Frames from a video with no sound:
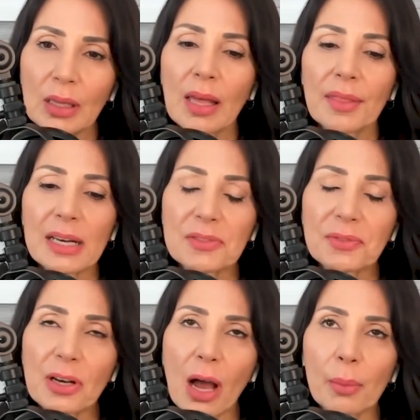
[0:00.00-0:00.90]
That is
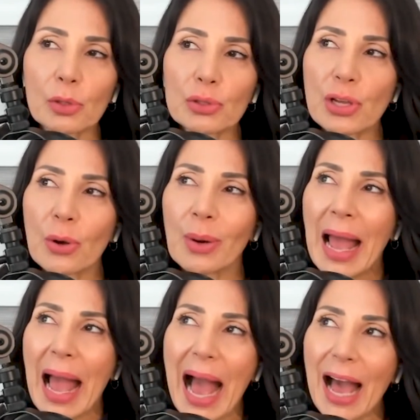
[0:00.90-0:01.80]
phenomenal. So
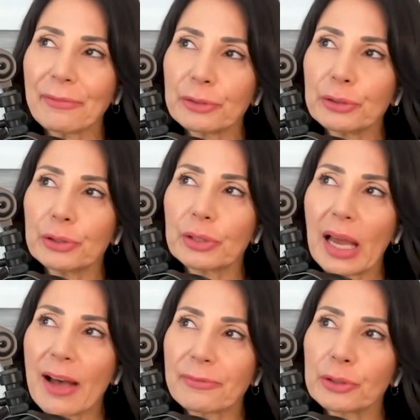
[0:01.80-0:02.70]
after
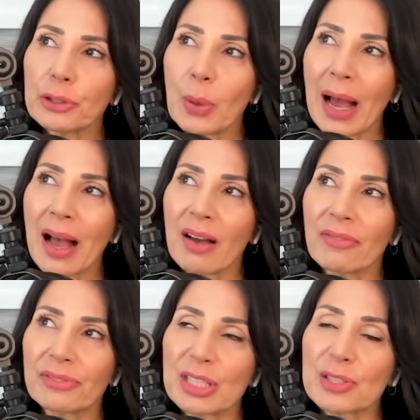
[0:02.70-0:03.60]
you
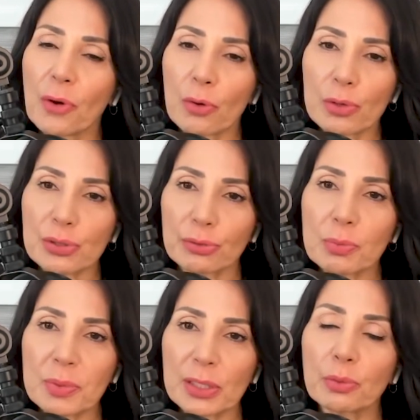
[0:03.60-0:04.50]
have these focus
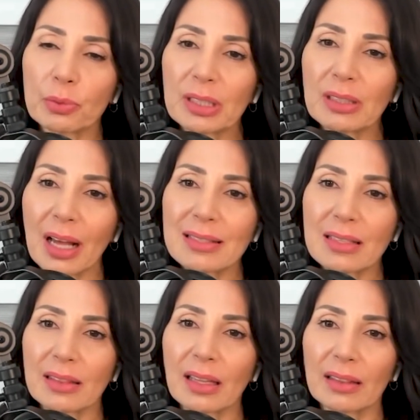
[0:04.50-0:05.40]
groups and you realize
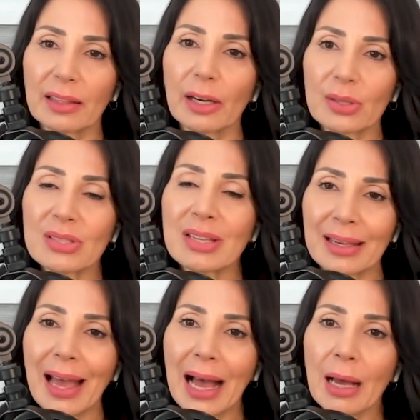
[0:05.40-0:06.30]
that there is a
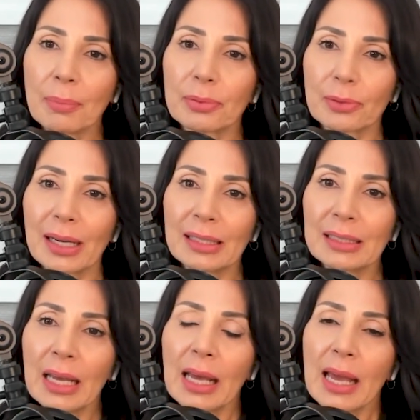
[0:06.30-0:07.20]
gap,
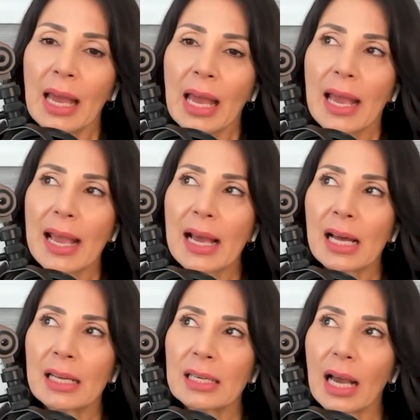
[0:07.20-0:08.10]
right?
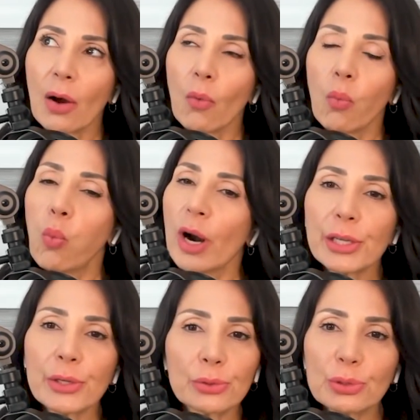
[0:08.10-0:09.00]
And what do
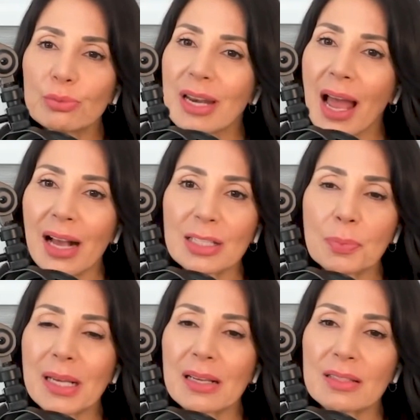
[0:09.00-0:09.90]
you do next?
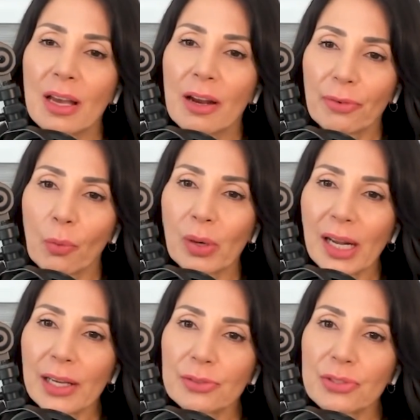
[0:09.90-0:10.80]
Because from what
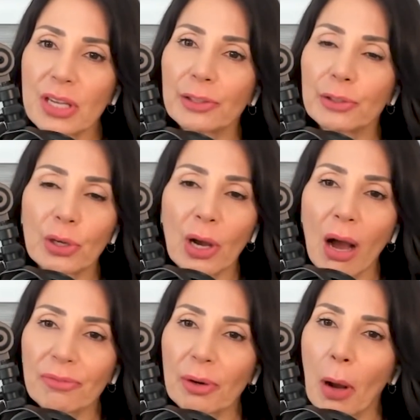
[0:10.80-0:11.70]
I understand, you
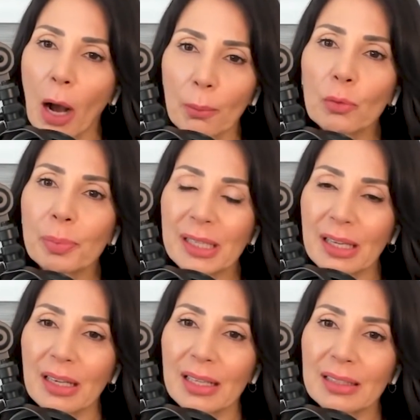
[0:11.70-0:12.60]
come from humble
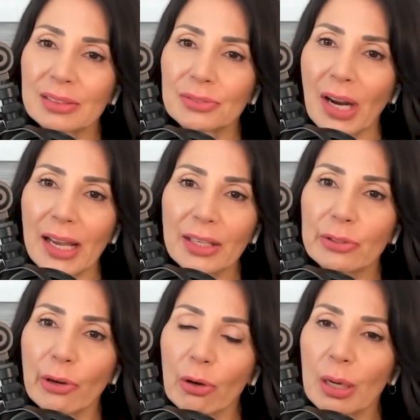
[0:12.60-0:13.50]
beginnings, right?
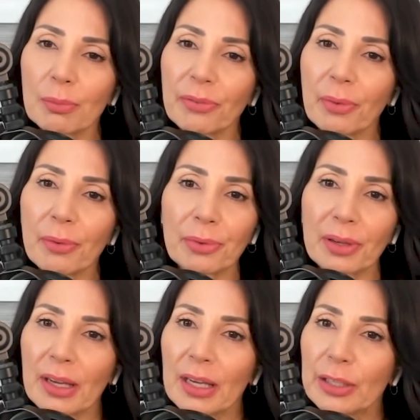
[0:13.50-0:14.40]
You don't come from
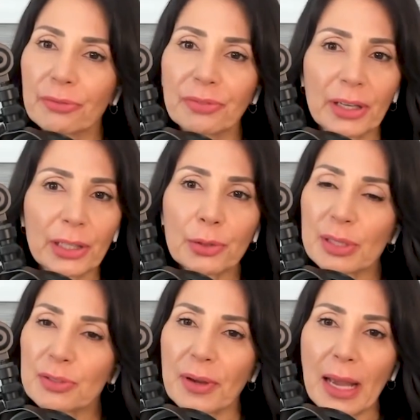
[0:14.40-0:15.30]
a very
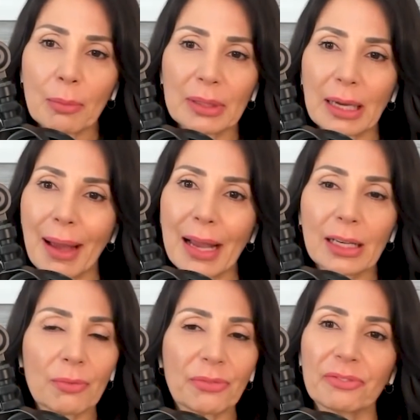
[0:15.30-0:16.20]
rich family. I mean, I
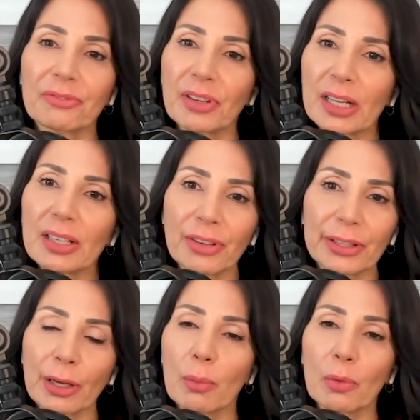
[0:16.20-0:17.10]
come from very
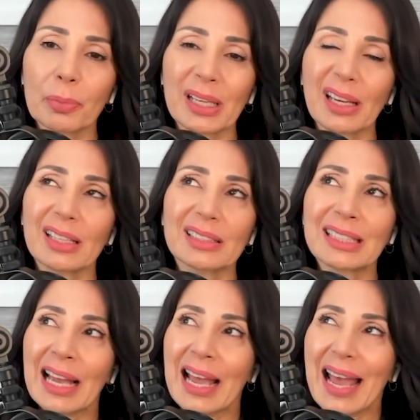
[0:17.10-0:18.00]
very humble beginnings,
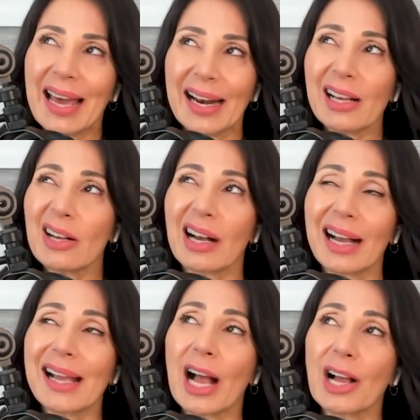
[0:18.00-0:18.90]
and
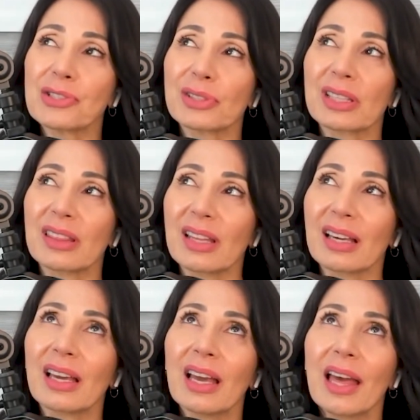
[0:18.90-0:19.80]
I actually
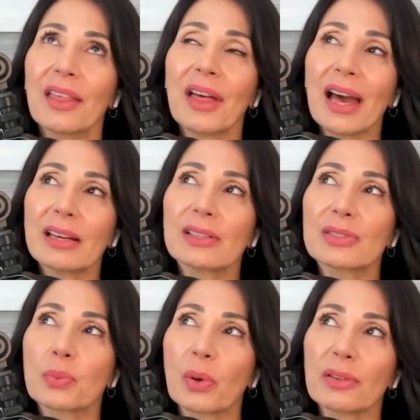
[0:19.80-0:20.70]
think that
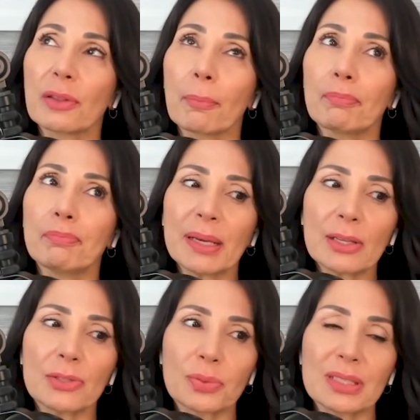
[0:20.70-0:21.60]
is one of the
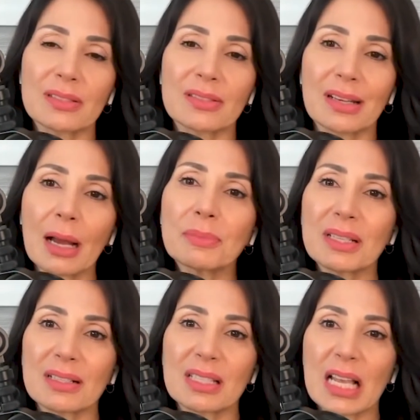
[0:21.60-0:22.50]
biggest reasons that I'm
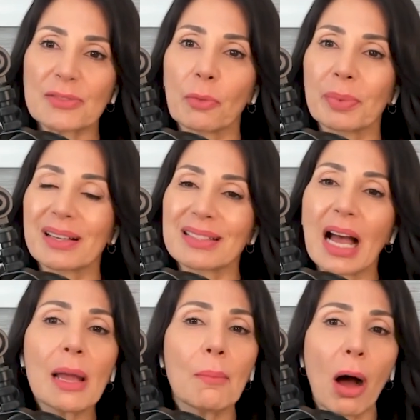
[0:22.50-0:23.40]
successful because
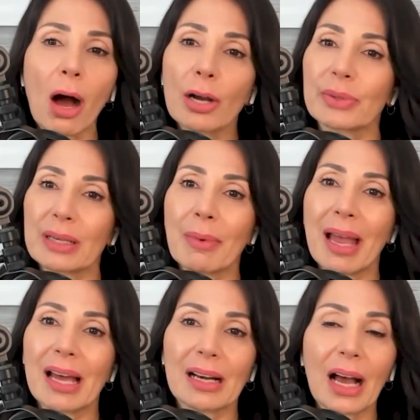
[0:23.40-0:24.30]
I am hungry,
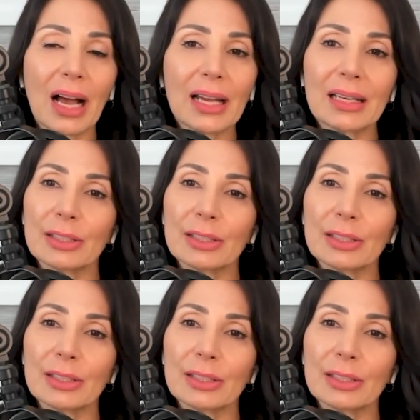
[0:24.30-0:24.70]
man. I